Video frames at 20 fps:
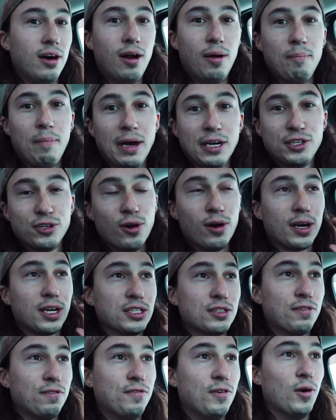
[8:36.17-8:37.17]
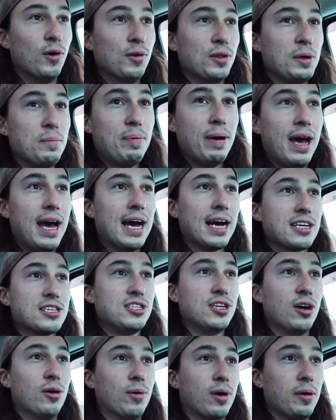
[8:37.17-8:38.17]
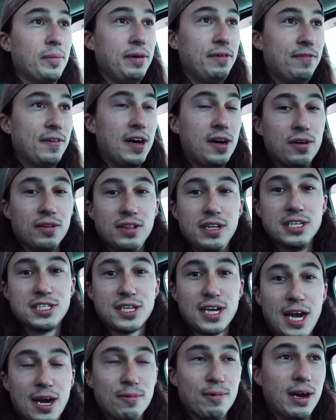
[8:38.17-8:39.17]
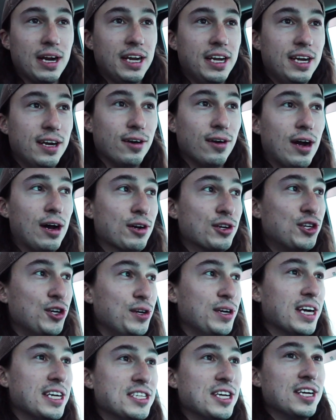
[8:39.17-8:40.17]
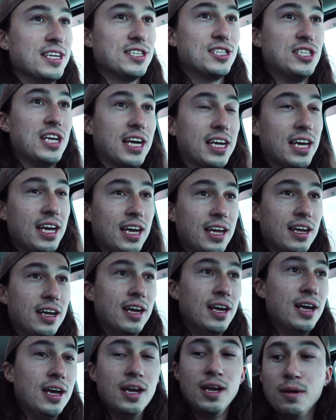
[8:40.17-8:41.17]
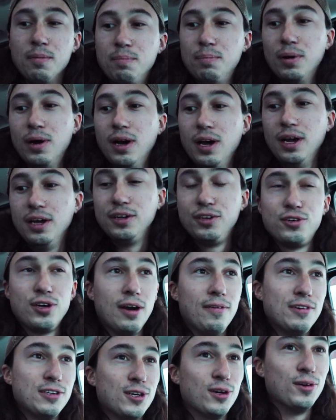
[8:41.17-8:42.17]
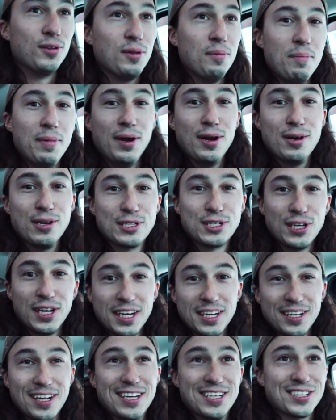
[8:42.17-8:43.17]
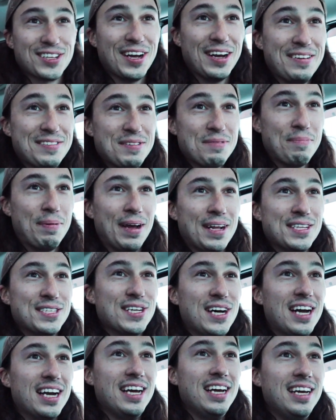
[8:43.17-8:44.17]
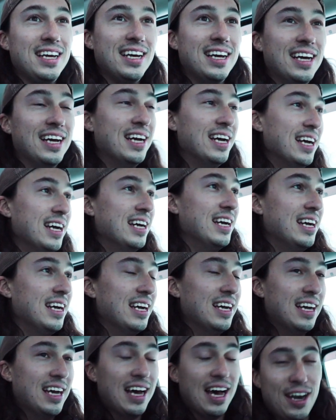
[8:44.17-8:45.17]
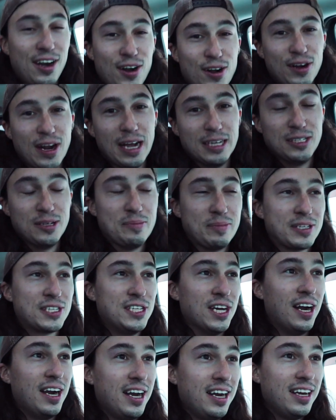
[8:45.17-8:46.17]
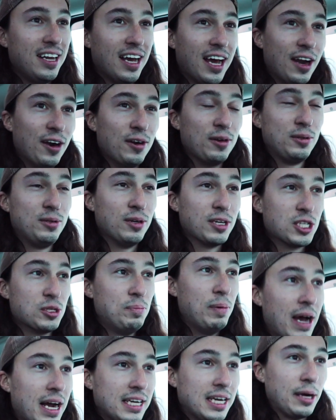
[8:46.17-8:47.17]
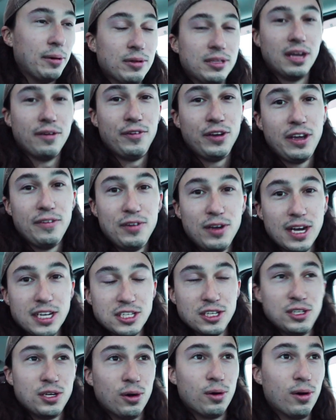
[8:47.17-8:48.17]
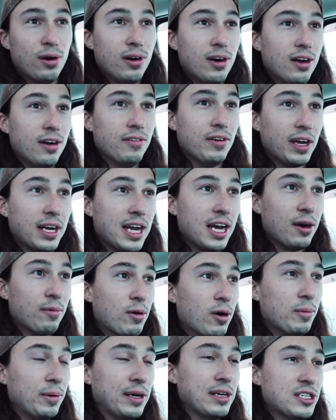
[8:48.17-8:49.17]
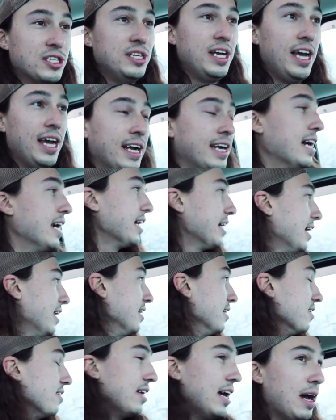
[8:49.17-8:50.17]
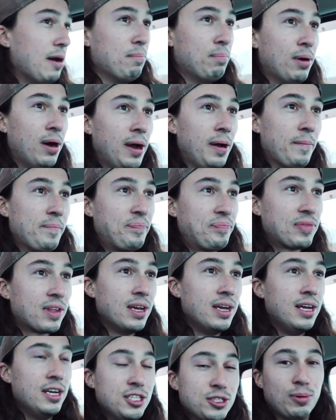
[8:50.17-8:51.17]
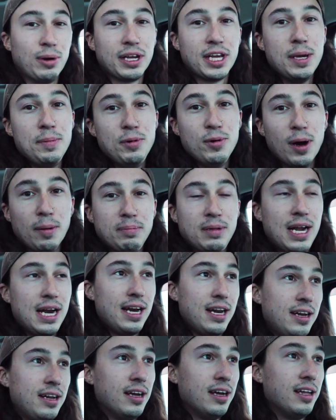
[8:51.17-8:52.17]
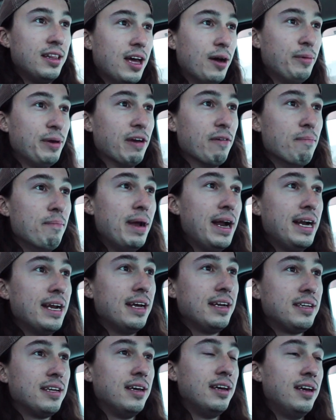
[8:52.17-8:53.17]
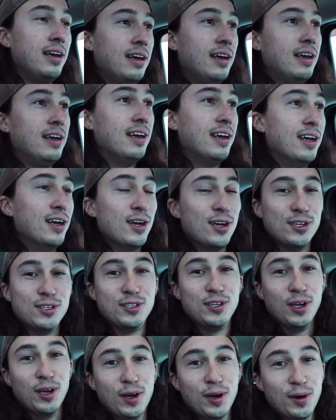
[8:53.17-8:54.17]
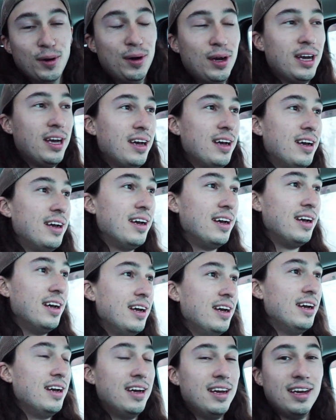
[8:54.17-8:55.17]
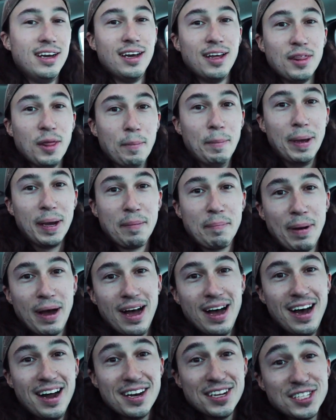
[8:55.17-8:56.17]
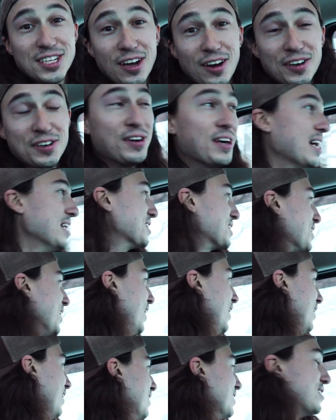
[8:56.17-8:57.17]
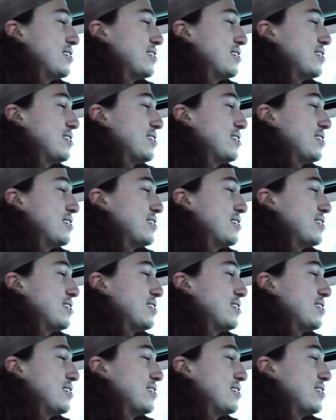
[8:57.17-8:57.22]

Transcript: My truck is fully packed, so we're gonna be following this guy right here. I'll show you guys that in a second. But Trevor's holding the minnows like his life depends on it. I don't know guys, I'm excited. I don't know what to expect. I will definitely give you guys a tour of like kind of where we are staying, kind of get into that, but just want to keep you updated that we have made it to the big pond is all you guys call it.